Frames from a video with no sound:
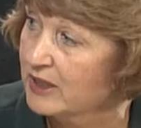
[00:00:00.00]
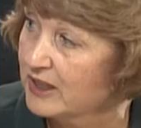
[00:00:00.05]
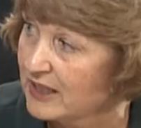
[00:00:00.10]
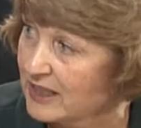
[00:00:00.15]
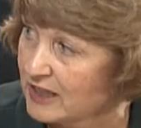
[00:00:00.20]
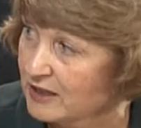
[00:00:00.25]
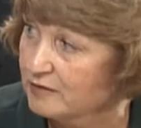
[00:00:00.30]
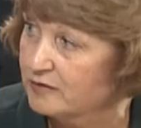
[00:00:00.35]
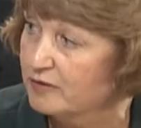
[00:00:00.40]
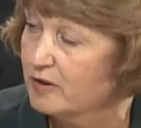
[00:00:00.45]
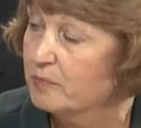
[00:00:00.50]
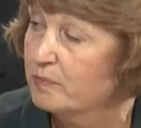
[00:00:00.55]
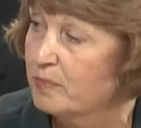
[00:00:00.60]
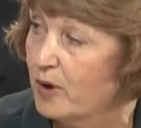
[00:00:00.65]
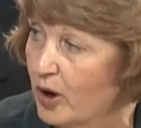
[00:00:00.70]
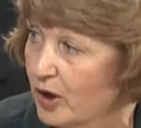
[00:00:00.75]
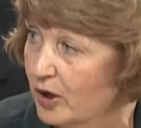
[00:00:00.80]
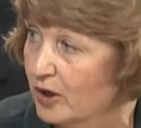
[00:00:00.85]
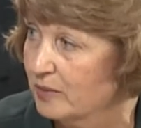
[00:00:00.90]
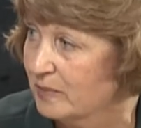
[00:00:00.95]
give
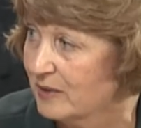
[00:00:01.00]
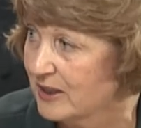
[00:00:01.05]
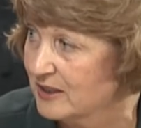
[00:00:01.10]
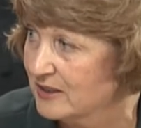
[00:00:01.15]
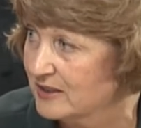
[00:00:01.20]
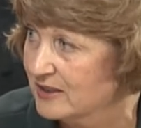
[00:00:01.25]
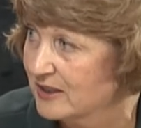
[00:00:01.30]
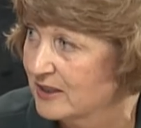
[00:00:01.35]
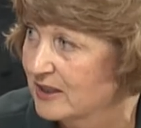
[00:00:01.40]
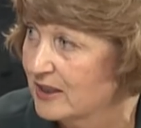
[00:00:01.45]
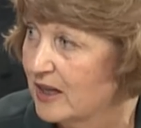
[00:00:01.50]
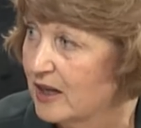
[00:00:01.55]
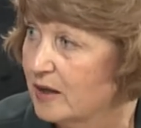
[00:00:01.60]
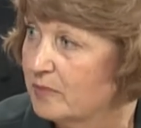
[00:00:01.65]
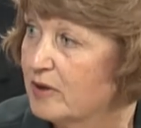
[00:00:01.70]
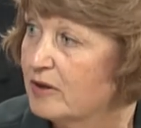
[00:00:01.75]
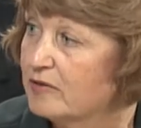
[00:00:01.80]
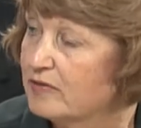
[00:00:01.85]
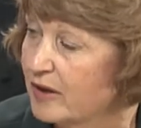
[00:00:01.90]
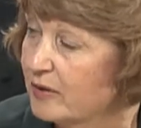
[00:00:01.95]
Parliament
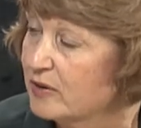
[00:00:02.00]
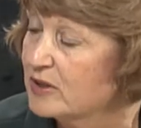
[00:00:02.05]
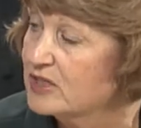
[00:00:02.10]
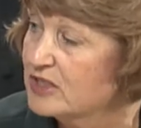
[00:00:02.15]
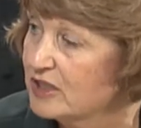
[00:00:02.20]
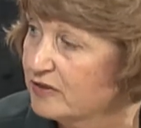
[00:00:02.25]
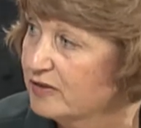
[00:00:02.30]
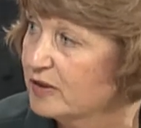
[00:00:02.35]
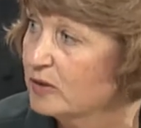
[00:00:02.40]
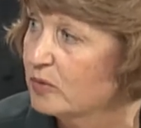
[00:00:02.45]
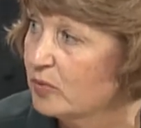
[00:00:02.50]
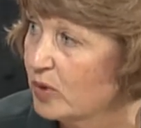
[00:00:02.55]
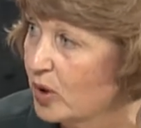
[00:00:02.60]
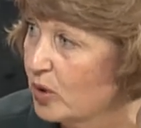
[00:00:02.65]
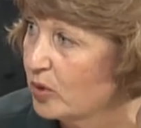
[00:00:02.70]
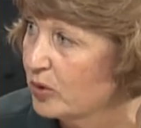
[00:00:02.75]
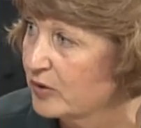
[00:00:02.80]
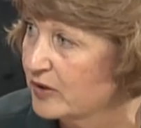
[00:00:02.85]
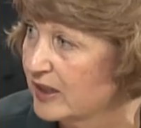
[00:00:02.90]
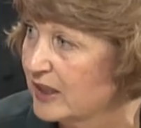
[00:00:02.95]
a very different
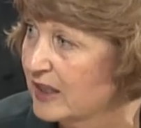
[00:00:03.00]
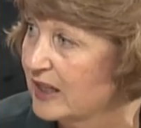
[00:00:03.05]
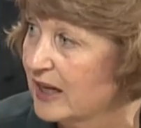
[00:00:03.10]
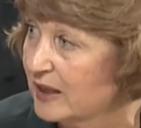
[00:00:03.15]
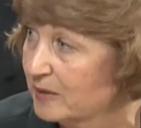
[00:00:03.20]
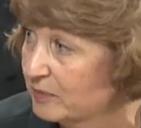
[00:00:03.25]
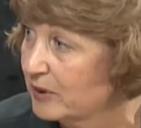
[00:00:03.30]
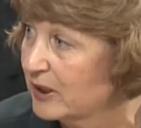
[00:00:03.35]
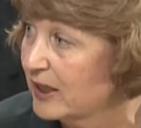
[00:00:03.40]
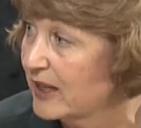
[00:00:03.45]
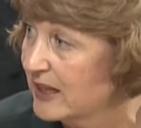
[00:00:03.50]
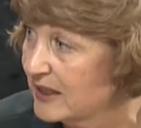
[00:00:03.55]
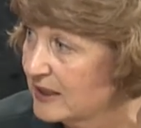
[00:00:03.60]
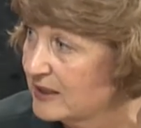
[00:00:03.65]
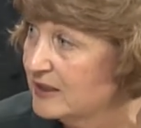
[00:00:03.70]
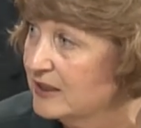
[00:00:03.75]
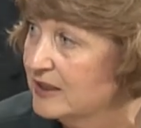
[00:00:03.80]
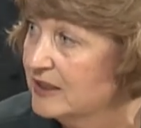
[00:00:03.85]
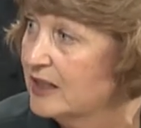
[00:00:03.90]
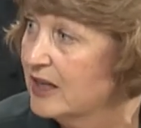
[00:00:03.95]
role than it had
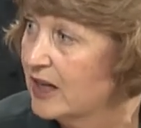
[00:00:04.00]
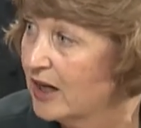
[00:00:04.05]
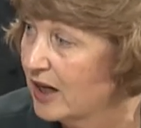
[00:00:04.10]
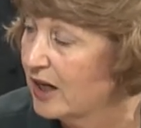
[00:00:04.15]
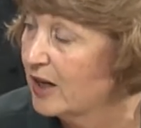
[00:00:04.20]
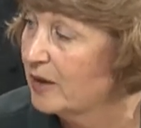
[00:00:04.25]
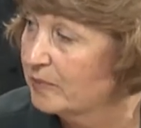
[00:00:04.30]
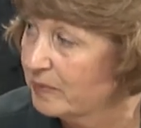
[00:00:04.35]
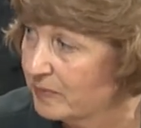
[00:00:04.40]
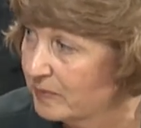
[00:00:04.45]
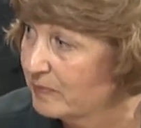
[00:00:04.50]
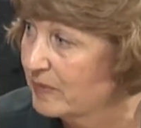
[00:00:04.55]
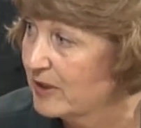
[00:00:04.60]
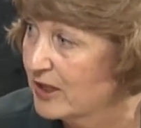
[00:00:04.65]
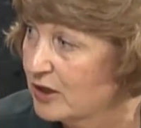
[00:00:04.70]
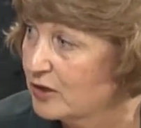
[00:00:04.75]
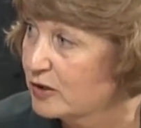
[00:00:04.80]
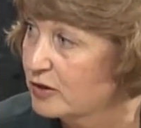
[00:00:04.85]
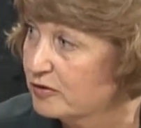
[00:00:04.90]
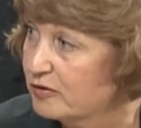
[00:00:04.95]
played
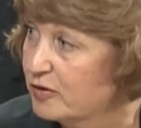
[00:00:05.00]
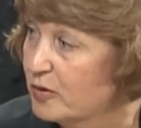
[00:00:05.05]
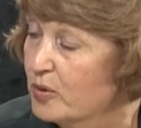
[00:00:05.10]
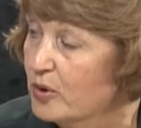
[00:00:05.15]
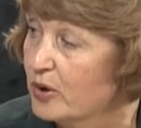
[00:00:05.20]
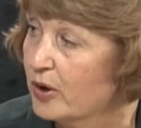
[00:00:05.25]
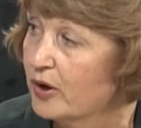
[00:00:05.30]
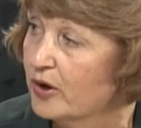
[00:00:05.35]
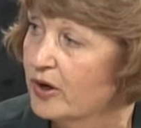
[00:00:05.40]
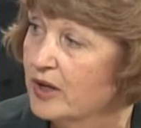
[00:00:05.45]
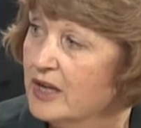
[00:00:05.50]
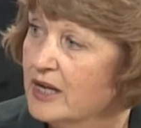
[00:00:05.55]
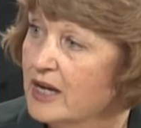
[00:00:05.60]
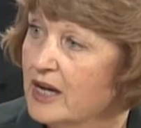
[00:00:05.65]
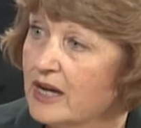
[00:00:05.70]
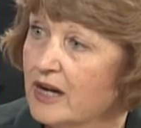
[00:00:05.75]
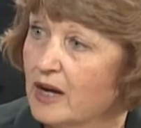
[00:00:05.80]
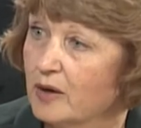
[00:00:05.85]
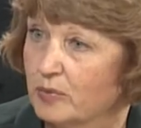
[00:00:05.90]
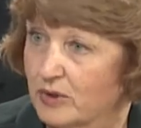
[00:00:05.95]
heretofore,
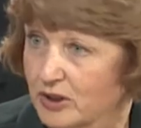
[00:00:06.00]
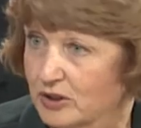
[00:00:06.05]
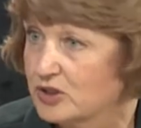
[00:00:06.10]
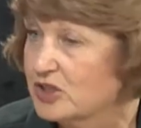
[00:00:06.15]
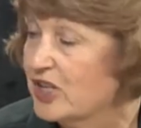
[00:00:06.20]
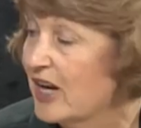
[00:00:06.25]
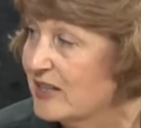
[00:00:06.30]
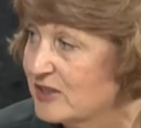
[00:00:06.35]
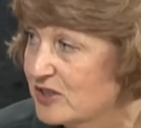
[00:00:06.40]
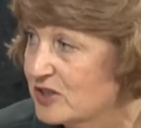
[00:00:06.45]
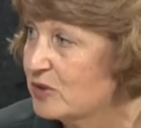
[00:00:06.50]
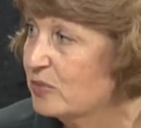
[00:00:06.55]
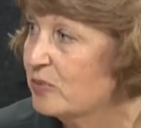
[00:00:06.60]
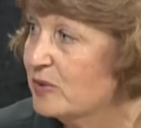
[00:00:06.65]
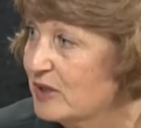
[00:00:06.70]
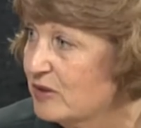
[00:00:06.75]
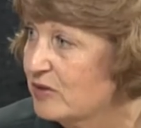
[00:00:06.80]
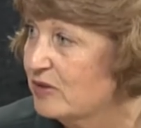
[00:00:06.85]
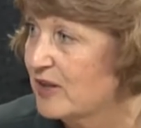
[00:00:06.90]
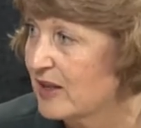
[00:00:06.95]
a real chance to
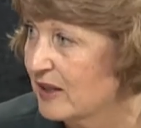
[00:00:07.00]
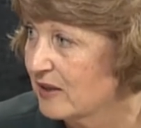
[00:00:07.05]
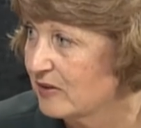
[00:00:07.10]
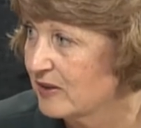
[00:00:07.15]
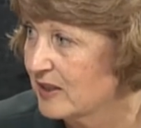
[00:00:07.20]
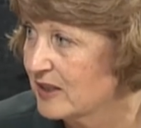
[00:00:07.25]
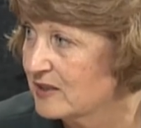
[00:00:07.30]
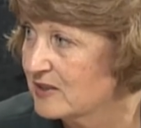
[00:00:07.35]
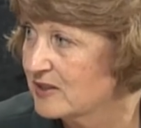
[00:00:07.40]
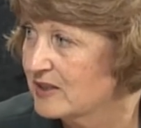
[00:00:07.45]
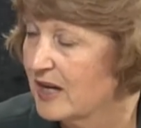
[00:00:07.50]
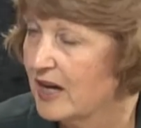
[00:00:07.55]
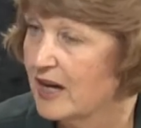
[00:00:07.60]
rethink this.